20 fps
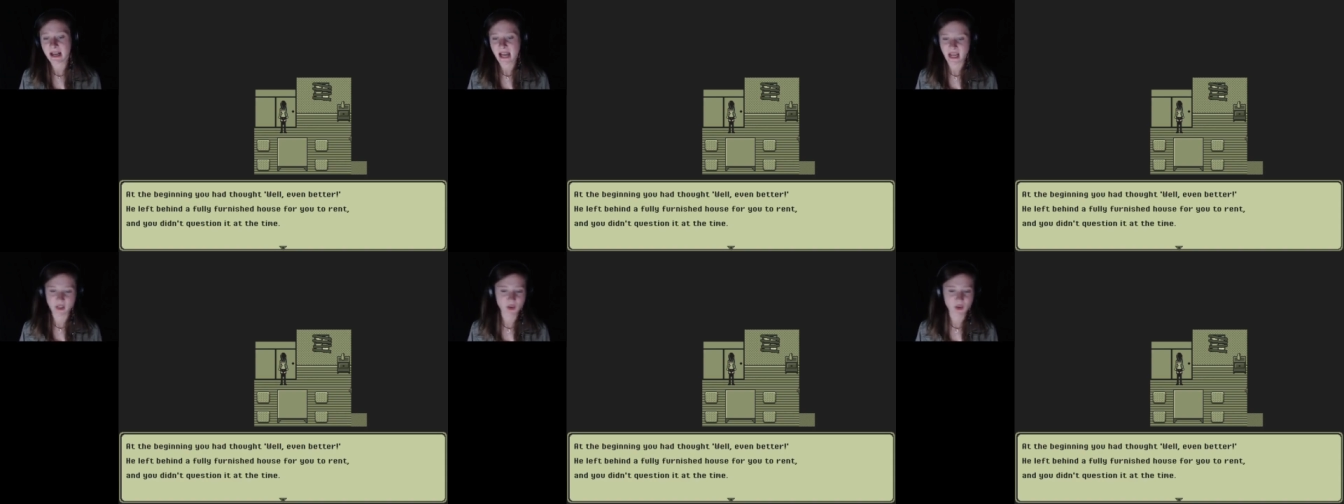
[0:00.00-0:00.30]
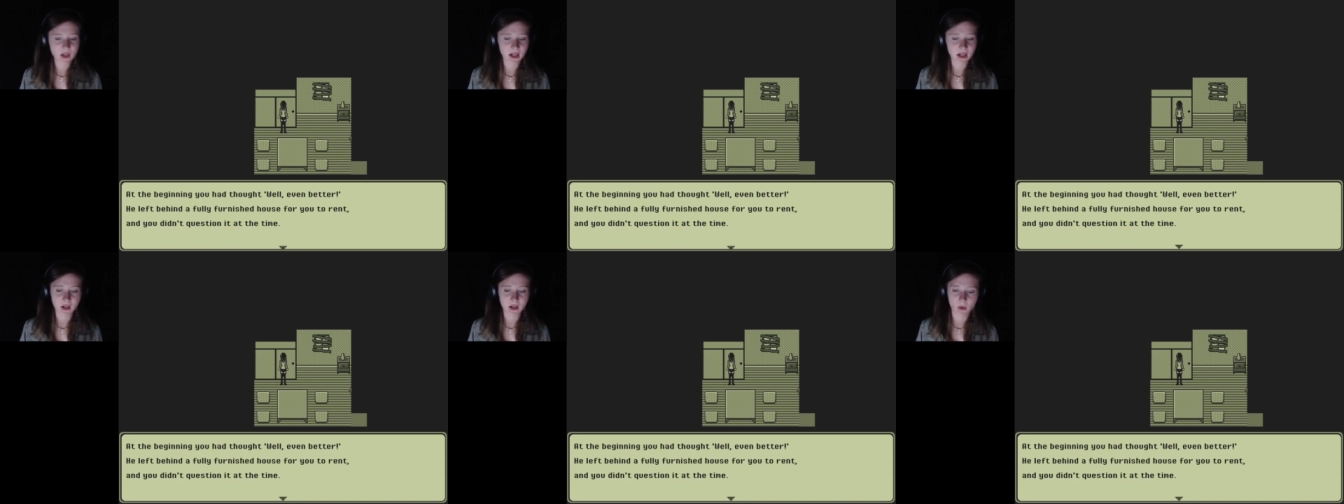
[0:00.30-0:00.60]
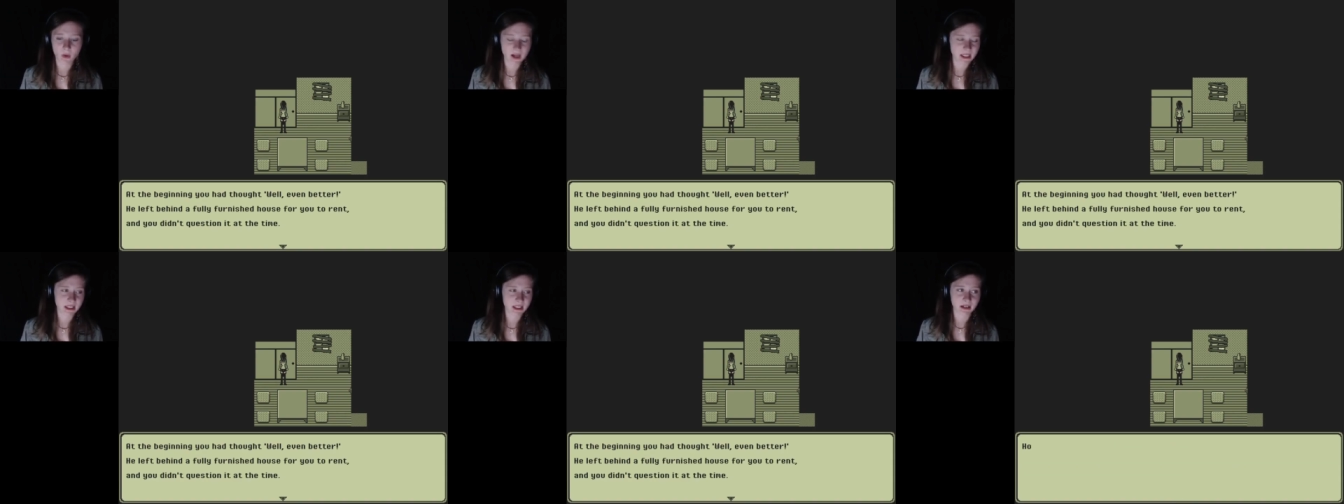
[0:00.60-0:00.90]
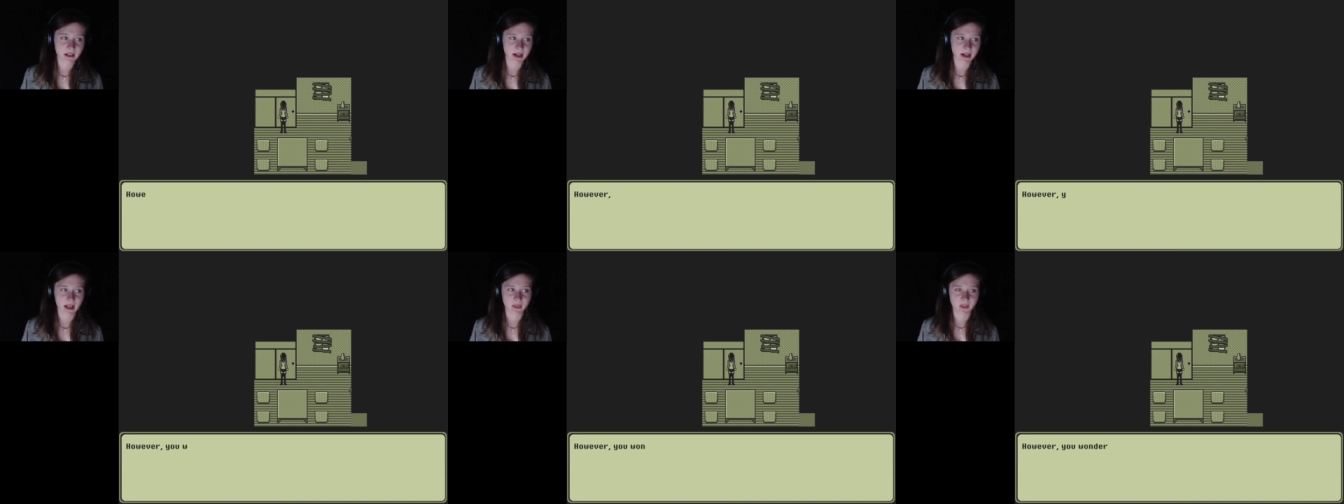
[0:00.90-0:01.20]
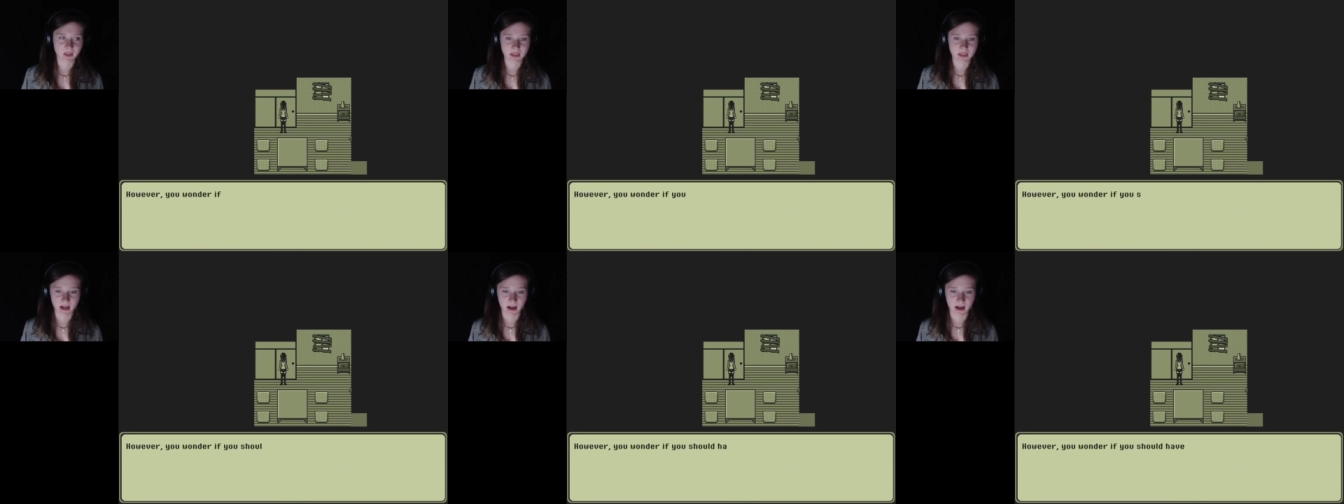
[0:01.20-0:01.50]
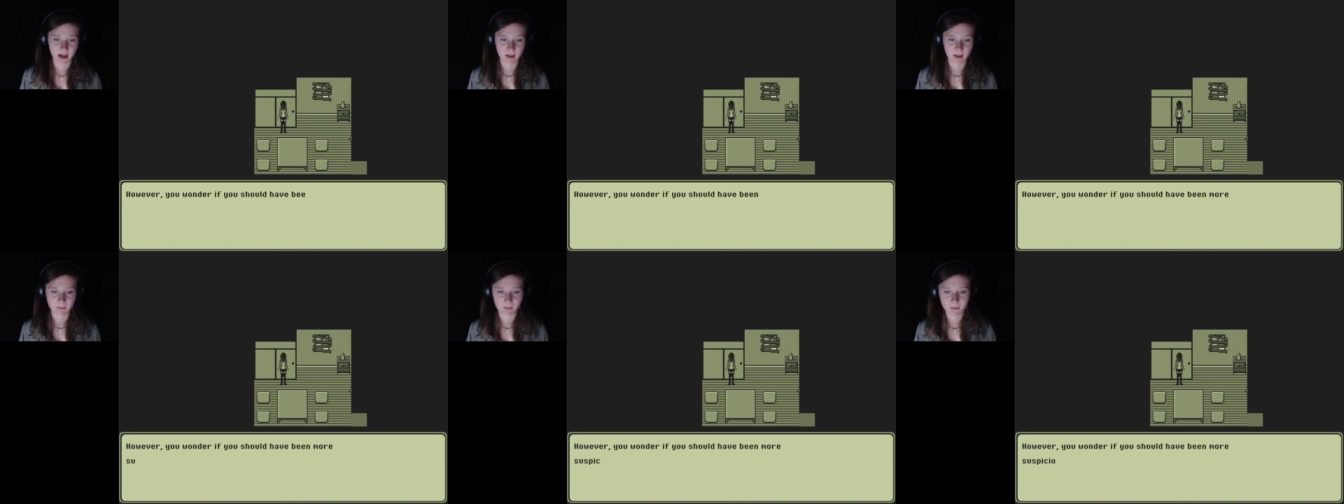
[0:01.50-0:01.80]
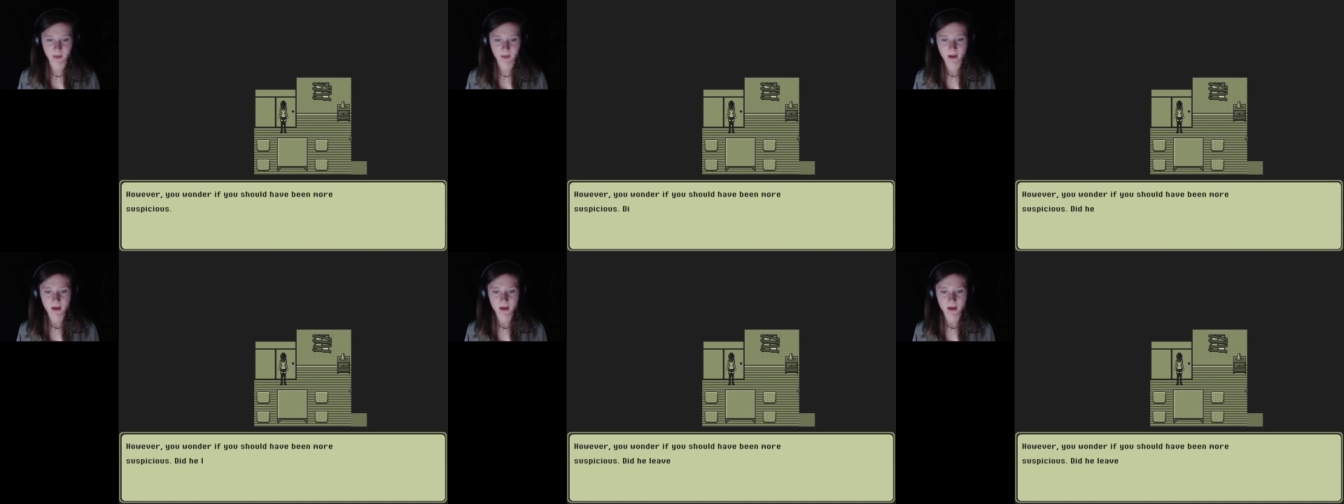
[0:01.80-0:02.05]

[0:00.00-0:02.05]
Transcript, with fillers: and you didn't question it at the time.